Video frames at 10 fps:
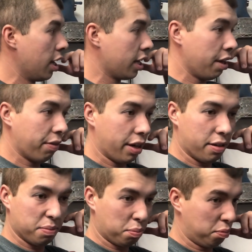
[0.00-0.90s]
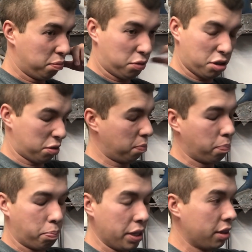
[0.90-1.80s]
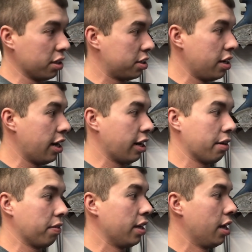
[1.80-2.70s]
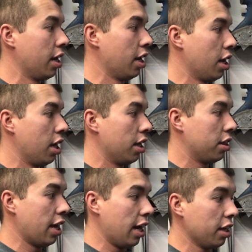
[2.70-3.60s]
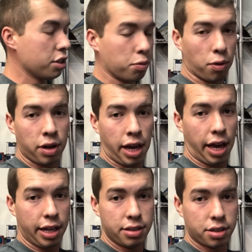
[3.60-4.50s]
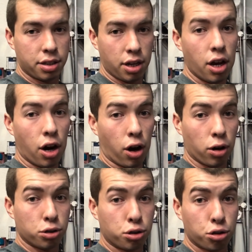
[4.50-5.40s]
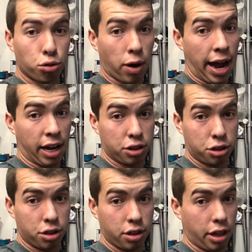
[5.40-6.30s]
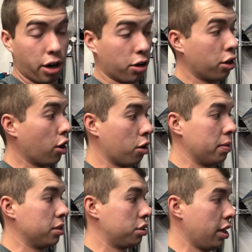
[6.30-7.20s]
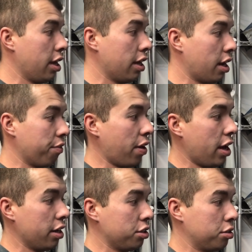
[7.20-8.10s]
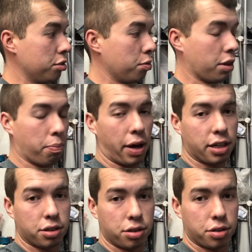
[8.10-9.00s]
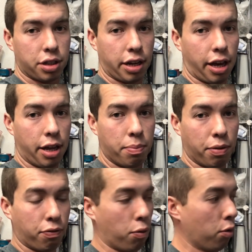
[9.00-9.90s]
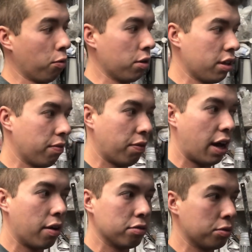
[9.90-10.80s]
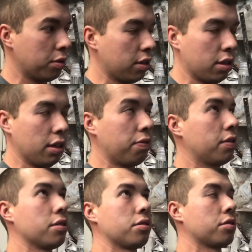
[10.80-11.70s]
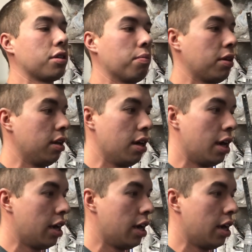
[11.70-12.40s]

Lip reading: Gave it, just beat the snot out of it. The LS1 heads are trash. They are garbage. And I've had issues with the passenger side head before. One of the valves or one of the lifters or something